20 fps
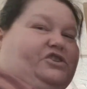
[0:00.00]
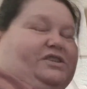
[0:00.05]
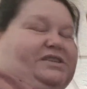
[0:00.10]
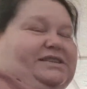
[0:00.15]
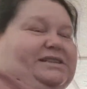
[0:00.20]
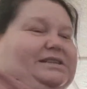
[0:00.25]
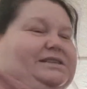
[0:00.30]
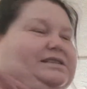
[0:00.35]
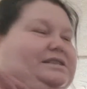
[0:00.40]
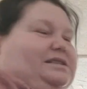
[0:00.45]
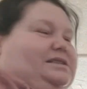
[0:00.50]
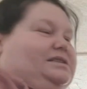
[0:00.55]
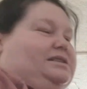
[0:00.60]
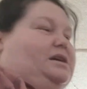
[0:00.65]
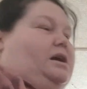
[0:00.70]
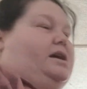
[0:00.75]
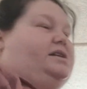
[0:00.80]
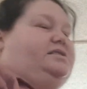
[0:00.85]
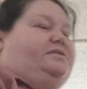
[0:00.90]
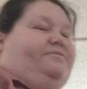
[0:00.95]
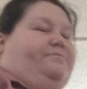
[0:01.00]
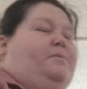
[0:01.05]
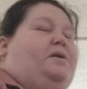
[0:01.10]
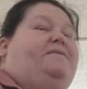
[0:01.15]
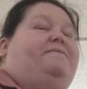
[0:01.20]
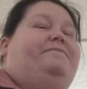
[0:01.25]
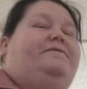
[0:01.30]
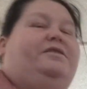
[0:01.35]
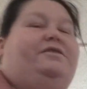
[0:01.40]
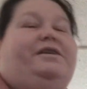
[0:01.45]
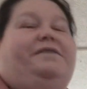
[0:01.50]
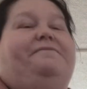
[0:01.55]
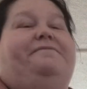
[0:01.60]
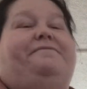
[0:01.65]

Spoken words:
This is the size of my very